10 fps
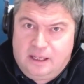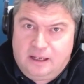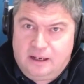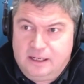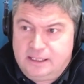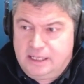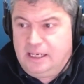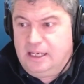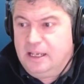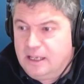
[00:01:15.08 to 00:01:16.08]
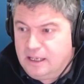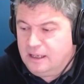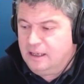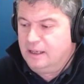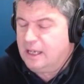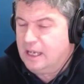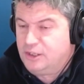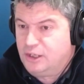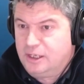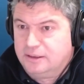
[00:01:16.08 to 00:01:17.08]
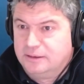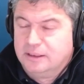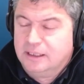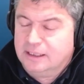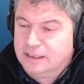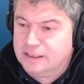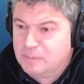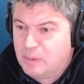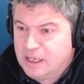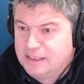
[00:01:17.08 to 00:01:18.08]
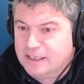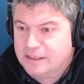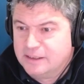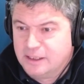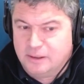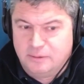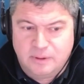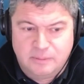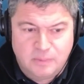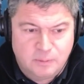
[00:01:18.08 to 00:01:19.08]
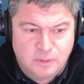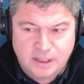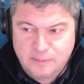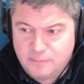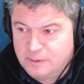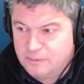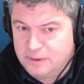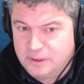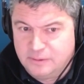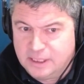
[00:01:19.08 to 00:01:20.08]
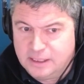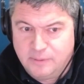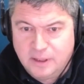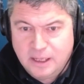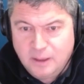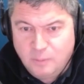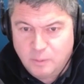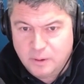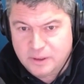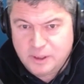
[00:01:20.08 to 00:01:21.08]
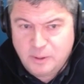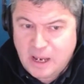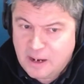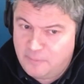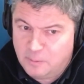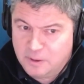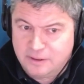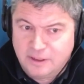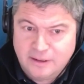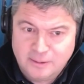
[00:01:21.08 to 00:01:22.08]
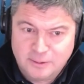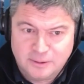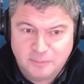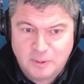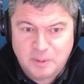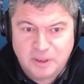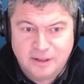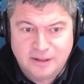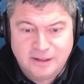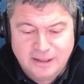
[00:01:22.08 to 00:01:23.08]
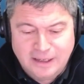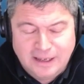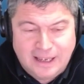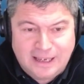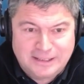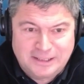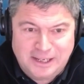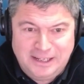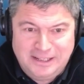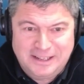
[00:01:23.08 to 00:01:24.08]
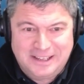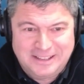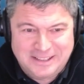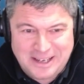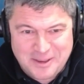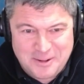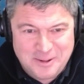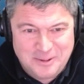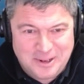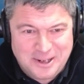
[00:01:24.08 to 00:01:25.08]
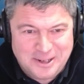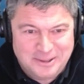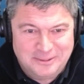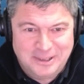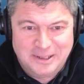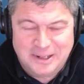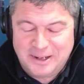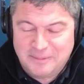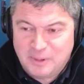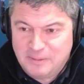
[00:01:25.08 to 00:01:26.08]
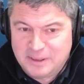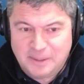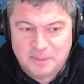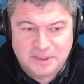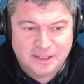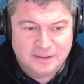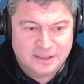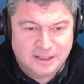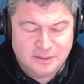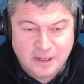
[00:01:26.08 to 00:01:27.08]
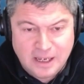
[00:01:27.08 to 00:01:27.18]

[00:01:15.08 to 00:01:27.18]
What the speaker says: IT Agile space. So without further ado, Dave, we won't assume everyone who's on the webinar has seen and sat through our previous episode. So